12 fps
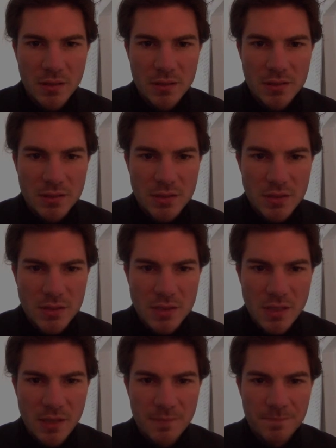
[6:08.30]
It's just
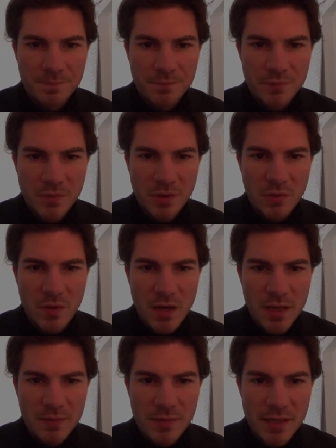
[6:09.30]
you walk
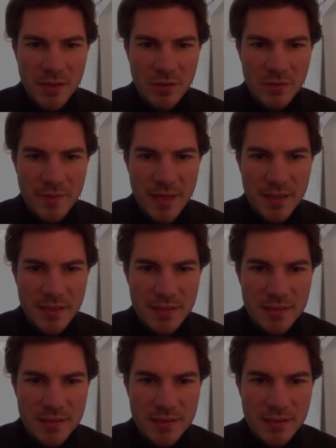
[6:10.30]
him like the old man he
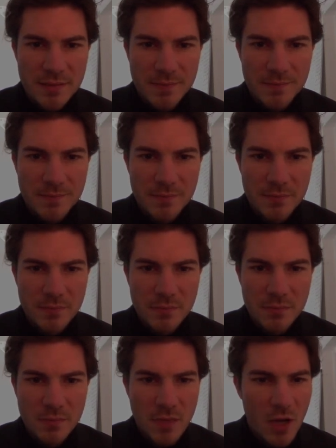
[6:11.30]
is.
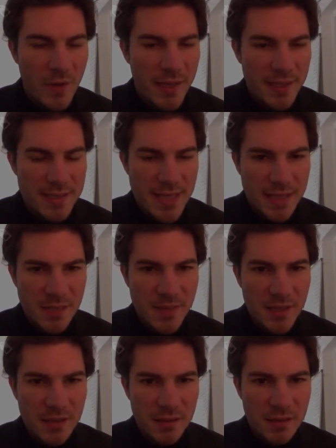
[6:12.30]
Oh wait, is that the
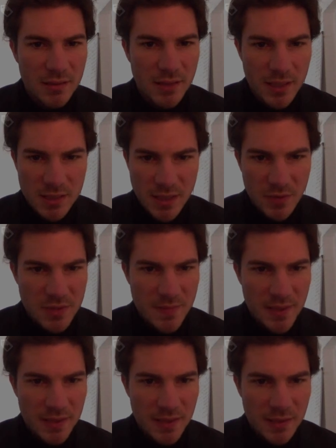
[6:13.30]
mate? That was
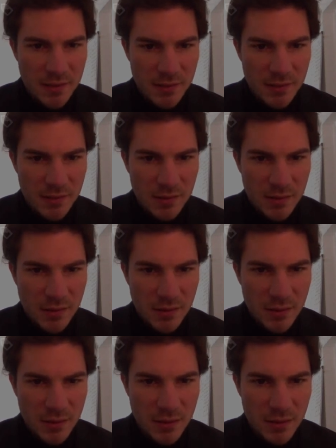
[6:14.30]
mate there?
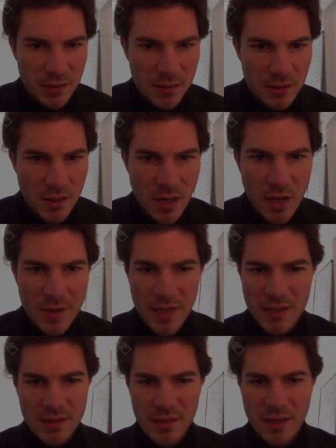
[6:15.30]
Oh
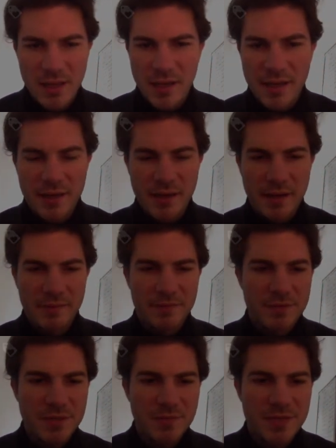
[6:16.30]
yeah,
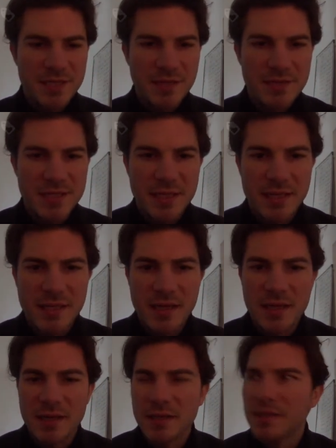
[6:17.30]
for some reason I was thinking
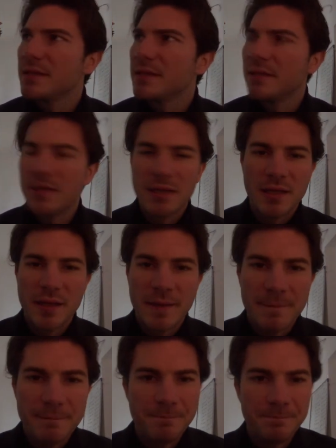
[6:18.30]

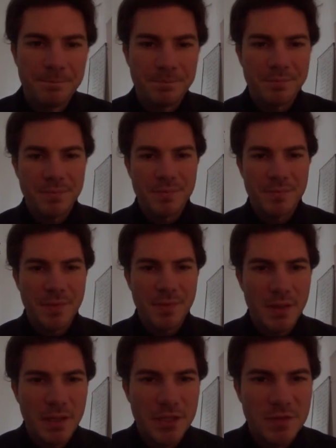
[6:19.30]

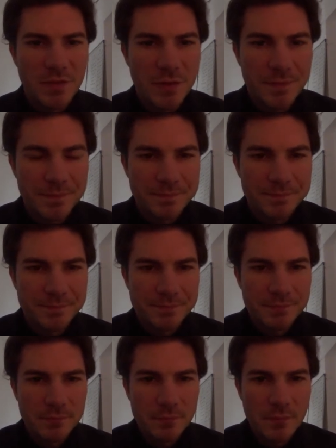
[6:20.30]
h4.
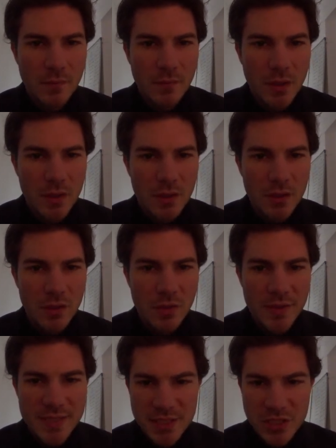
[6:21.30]

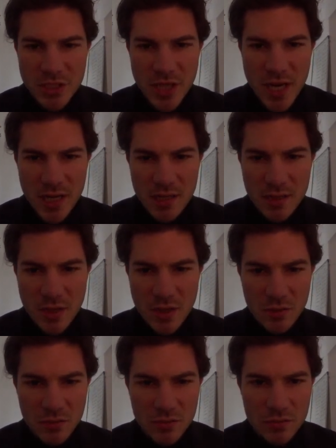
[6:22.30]
Queen takes check, no.